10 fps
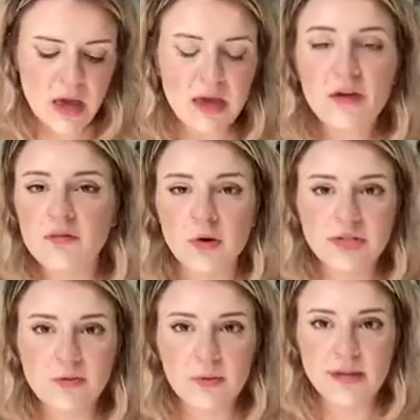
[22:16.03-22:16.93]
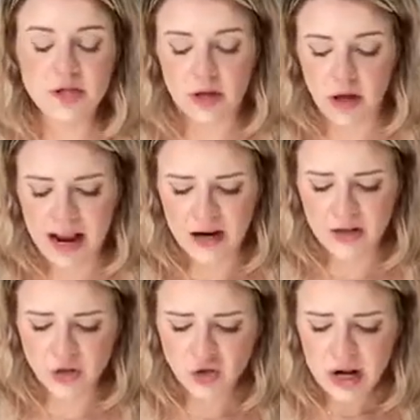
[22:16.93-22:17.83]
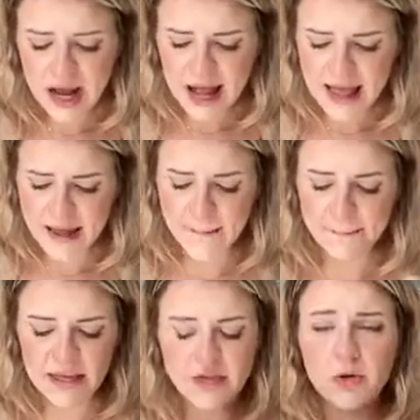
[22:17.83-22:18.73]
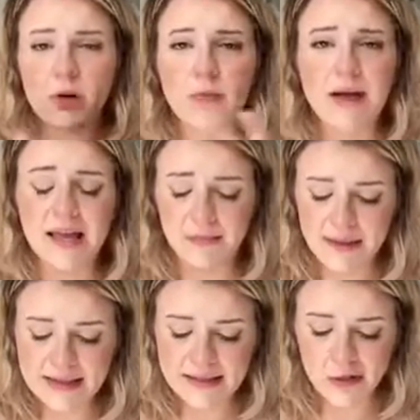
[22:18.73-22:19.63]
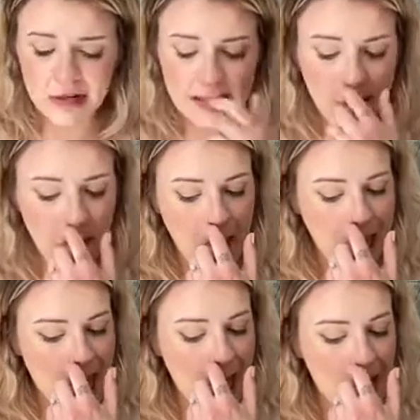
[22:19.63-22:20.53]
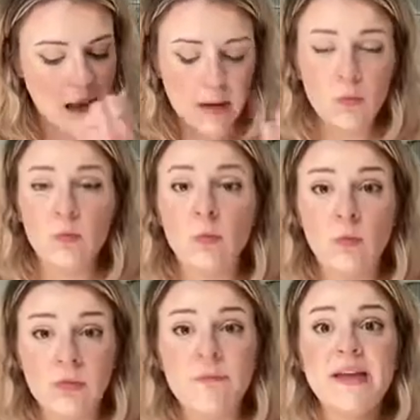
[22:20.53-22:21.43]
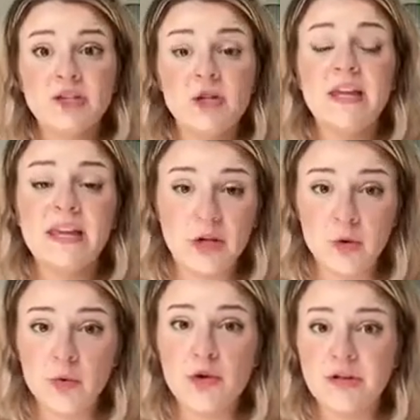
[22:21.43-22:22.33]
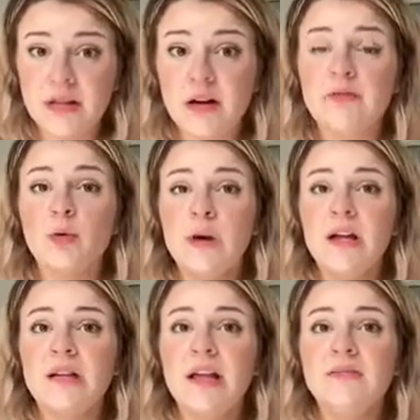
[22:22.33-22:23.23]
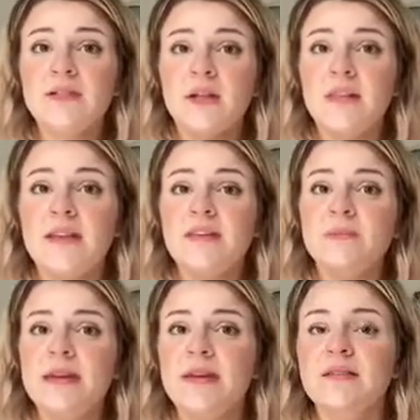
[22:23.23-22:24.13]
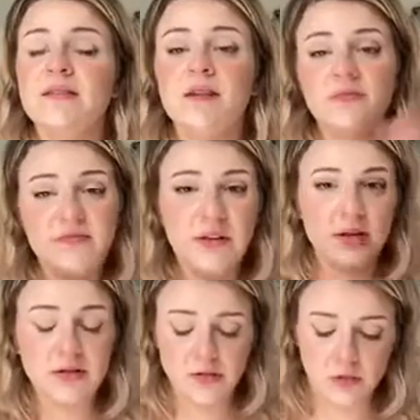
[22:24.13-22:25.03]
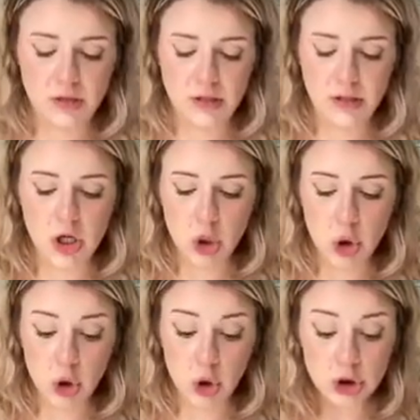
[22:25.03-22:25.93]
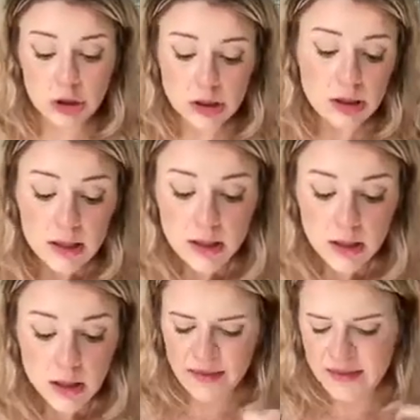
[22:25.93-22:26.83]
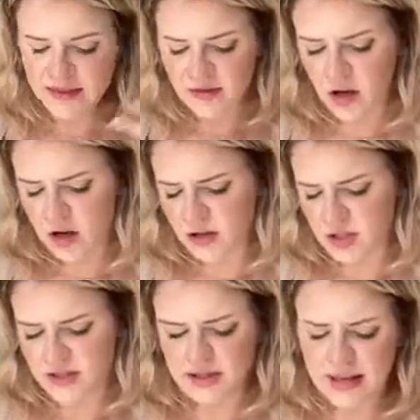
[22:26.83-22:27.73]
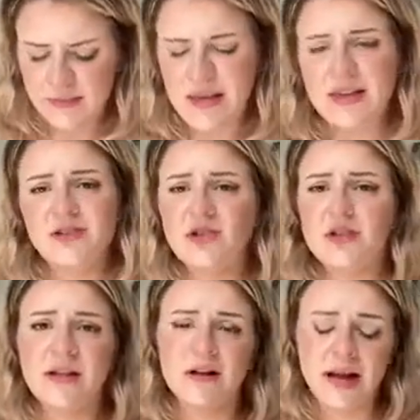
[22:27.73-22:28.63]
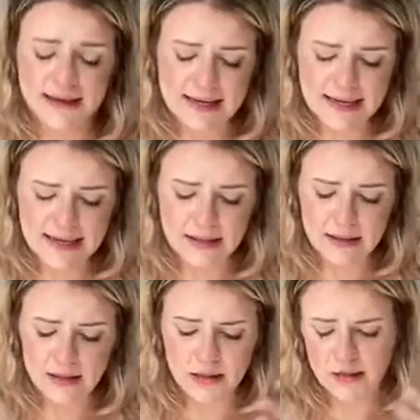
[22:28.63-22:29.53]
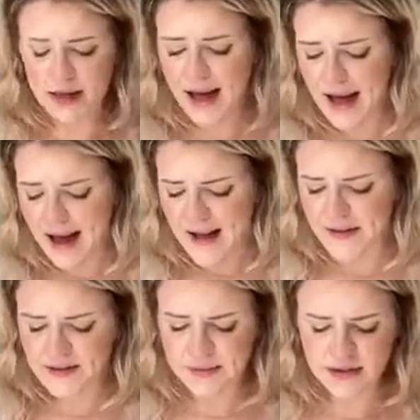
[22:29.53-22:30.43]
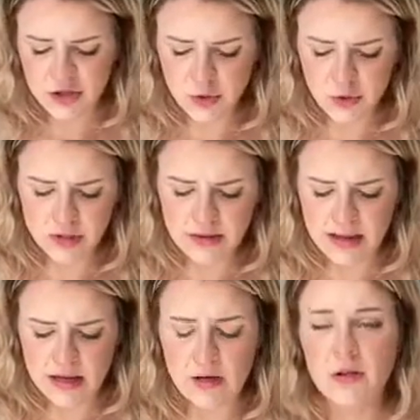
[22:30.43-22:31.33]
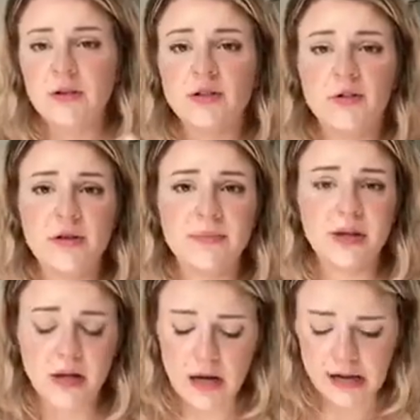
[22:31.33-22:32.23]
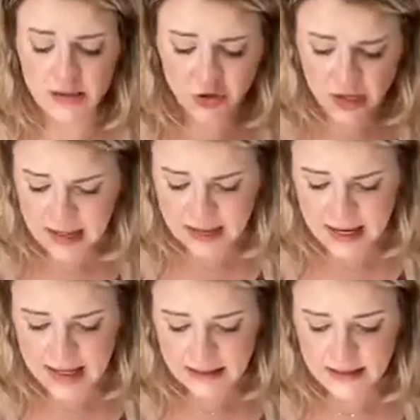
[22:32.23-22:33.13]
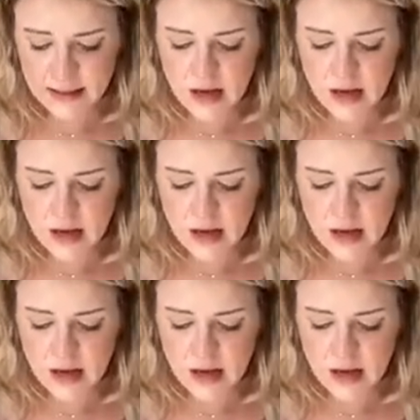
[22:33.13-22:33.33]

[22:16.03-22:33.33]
Of course, you want to make sure their hair is dry. Make sure we're applying base cream. Make sure that you yourself are wearing gloves during this because your fingers will hurt. And this is all just like making sure that you're not getting it in the eyes. Make sure that, you know, you're doing your periodic strand tests.